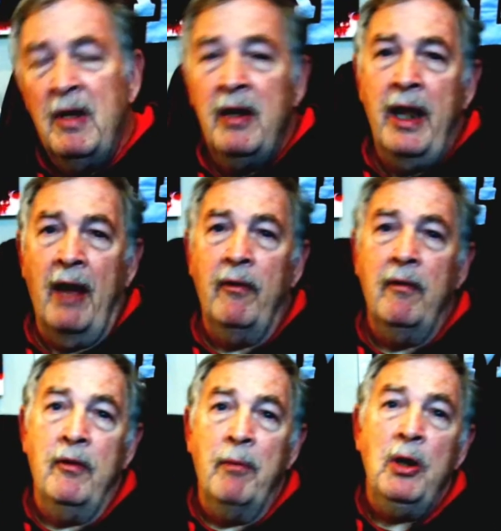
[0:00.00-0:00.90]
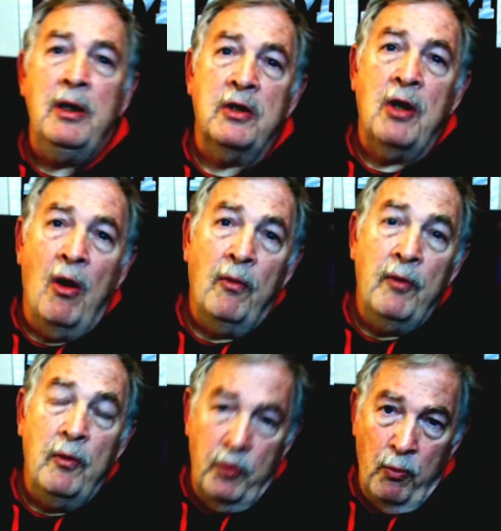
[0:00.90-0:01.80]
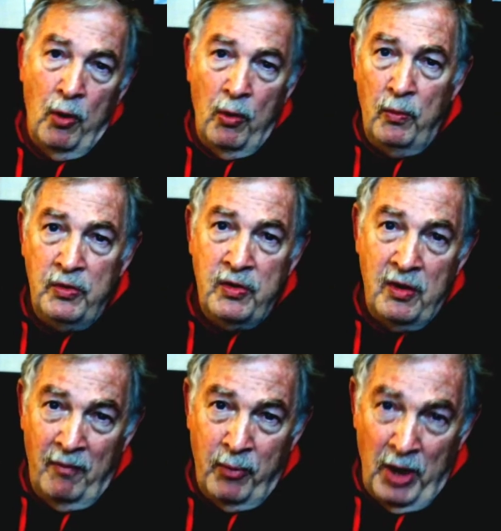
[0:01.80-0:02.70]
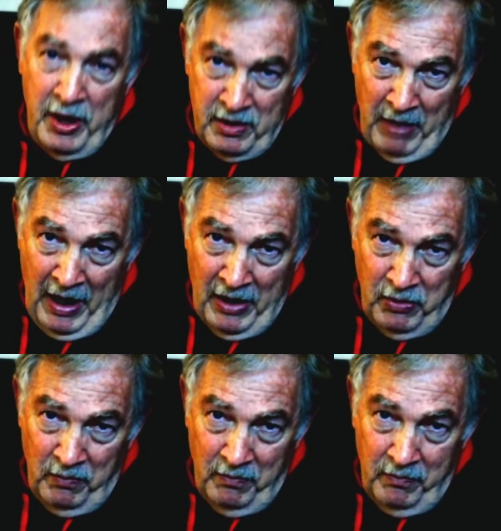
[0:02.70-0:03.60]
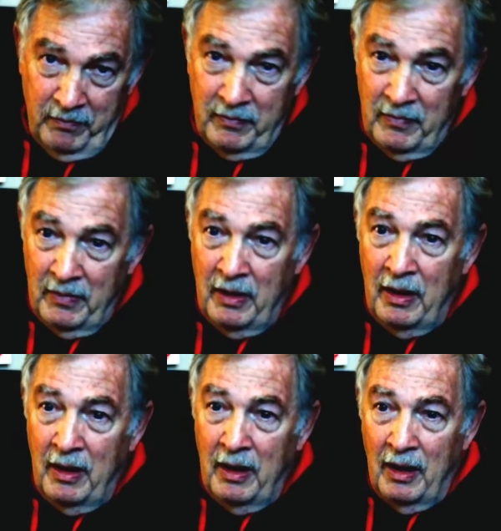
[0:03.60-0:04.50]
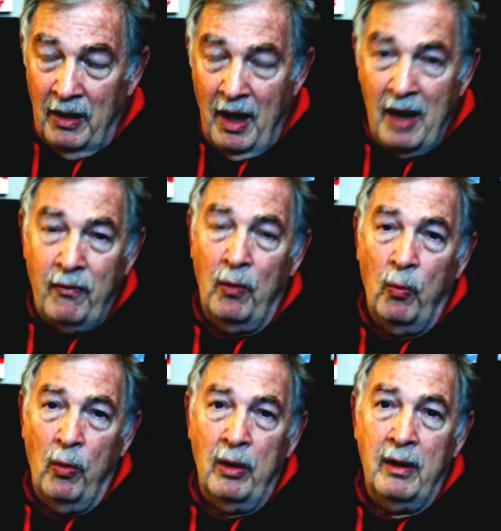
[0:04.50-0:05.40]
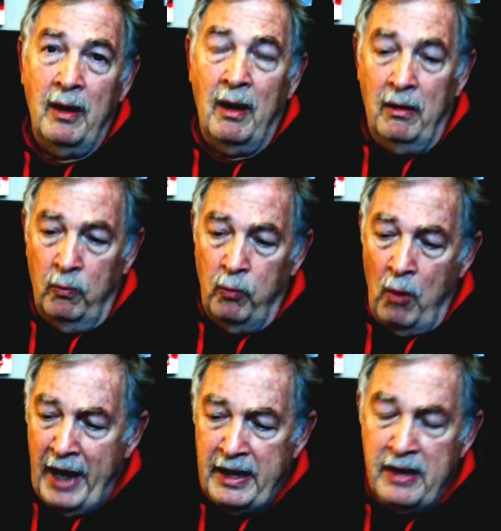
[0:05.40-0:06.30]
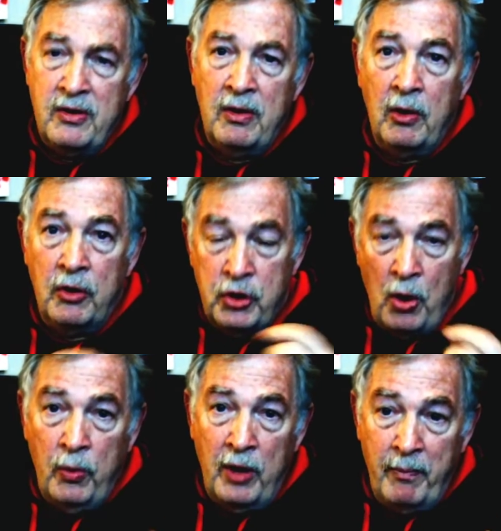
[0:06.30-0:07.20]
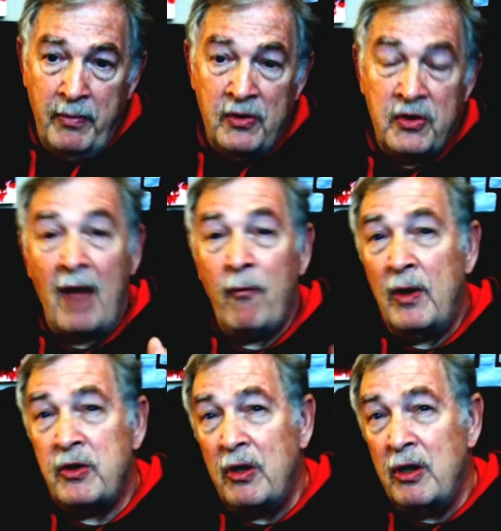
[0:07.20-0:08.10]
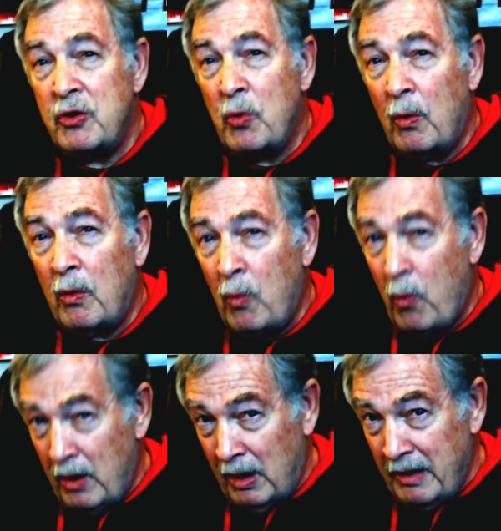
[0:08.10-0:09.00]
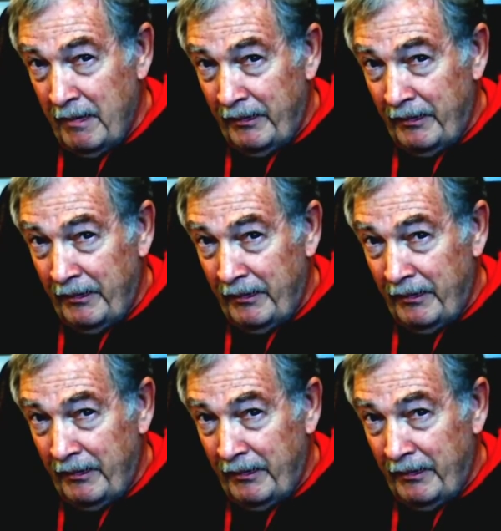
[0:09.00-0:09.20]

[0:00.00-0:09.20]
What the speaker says: Now, the book is called The Rose of Bray's Bayou. A lot of her work, writings, showed up in the Southwestern Historical Quarterly,